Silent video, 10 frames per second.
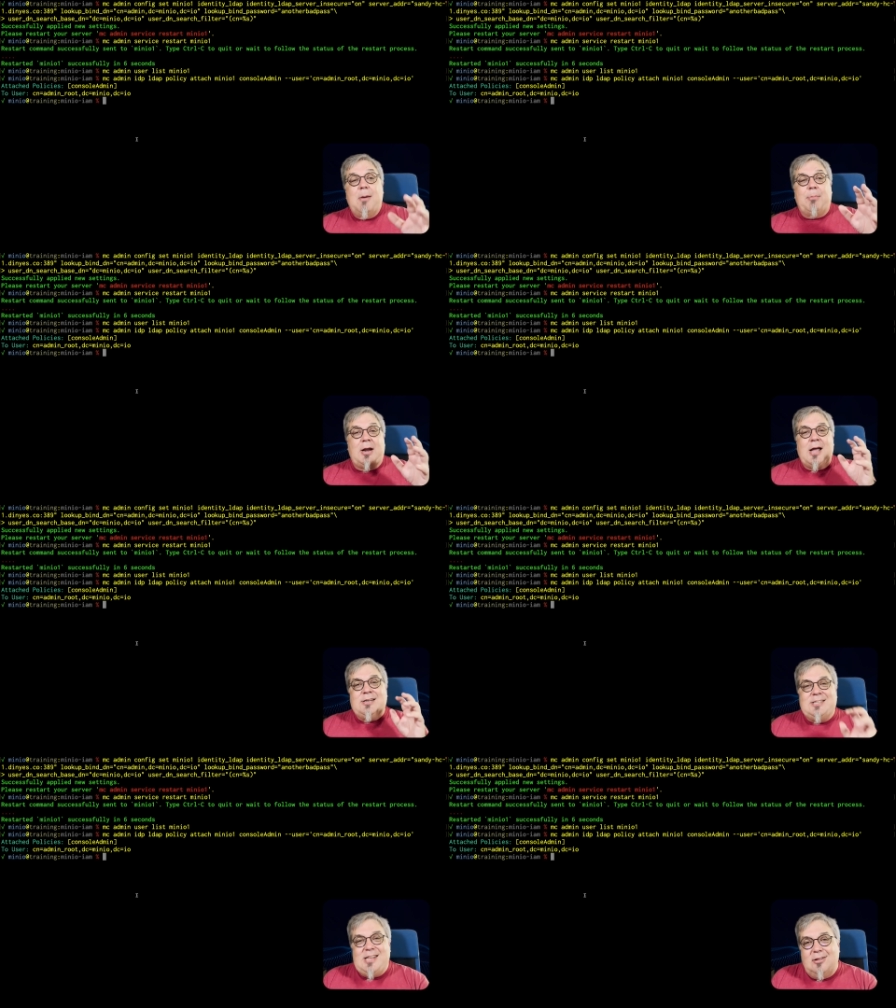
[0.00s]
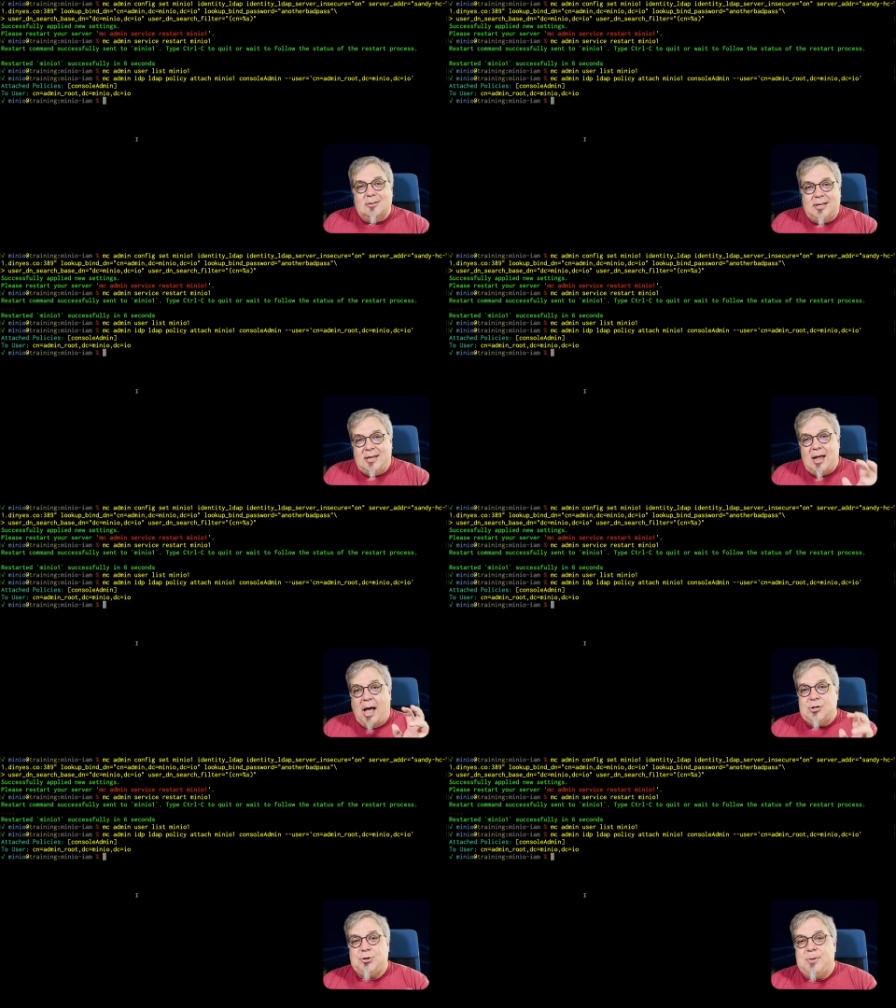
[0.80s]
But ideally,
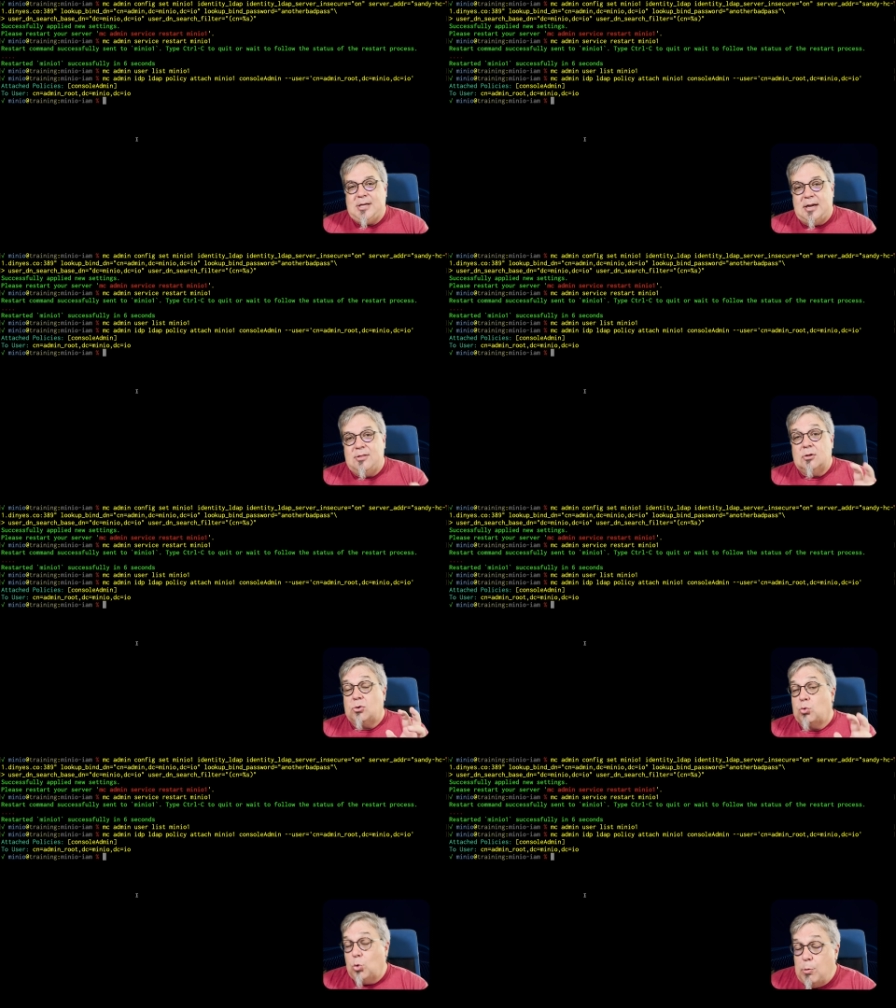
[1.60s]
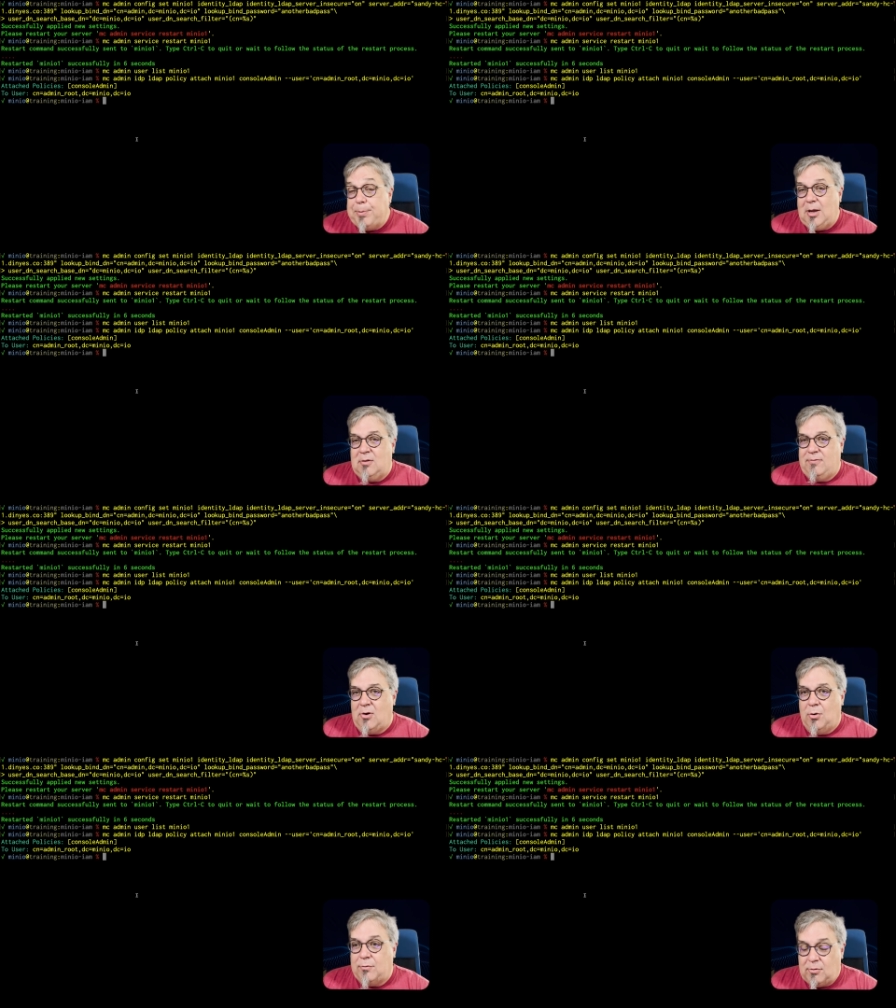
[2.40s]
I should be getting the group
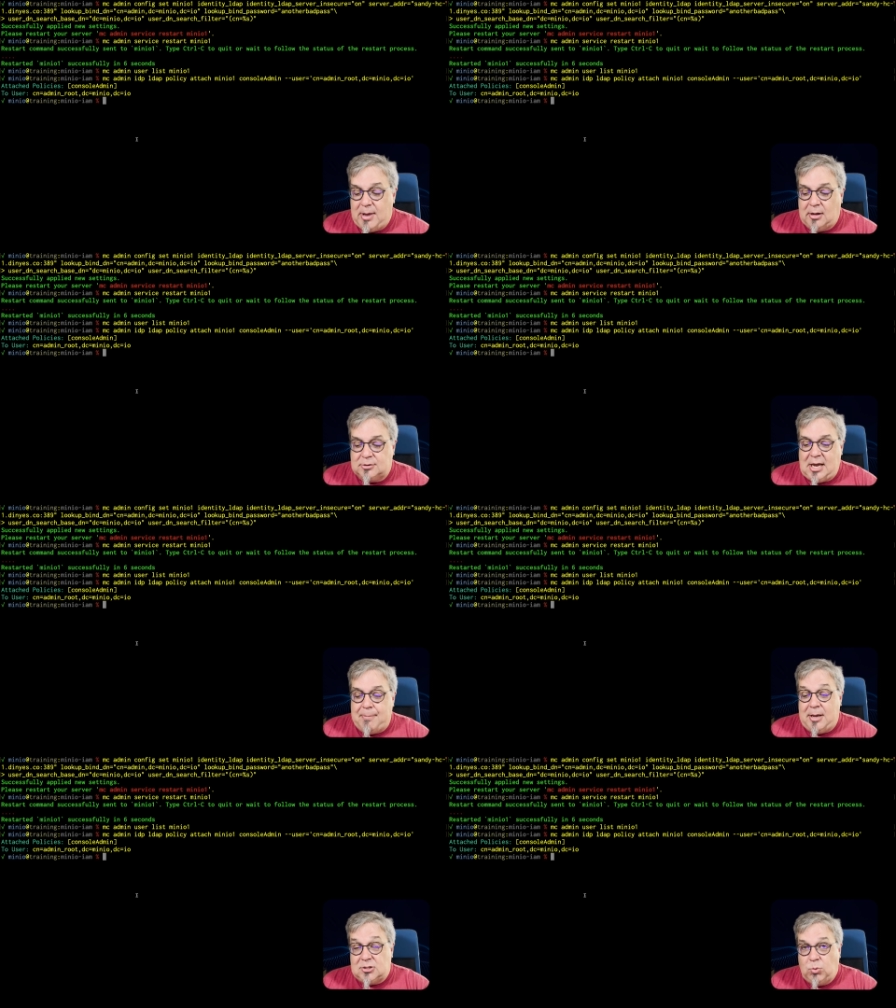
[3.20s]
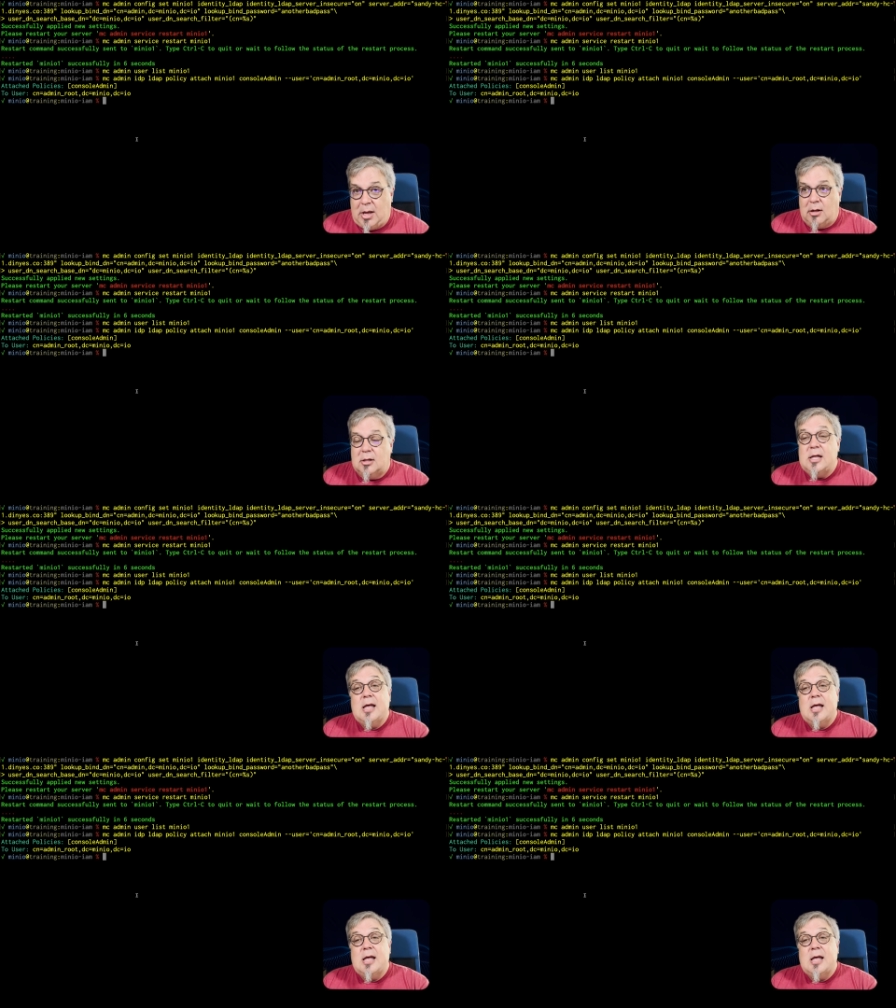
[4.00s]
info from LDAP as well.